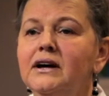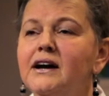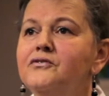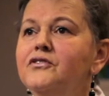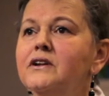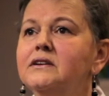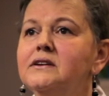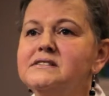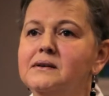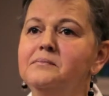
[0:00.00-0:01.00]
I felt
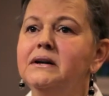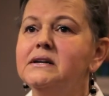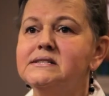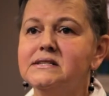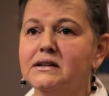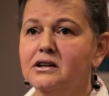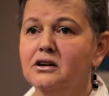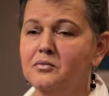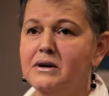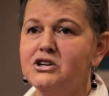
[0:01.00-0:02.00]
like somebody
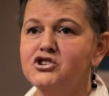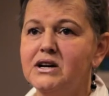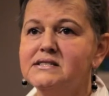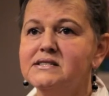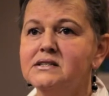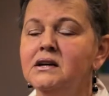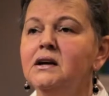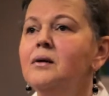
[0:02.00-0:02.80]
sitting on my chest.